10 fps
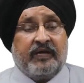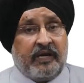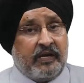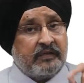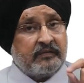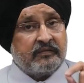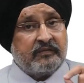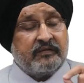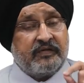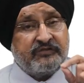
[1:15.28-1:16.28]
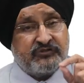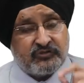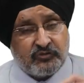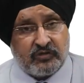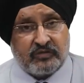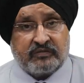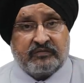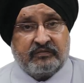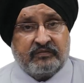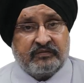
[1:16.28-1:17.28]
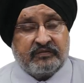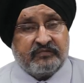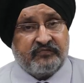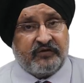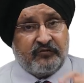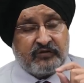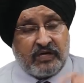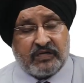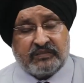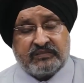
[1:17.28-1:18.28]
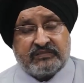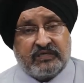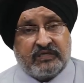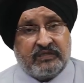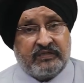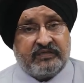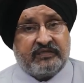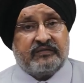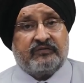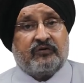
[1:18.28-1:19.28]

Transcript: And ensure when you darken the circle, the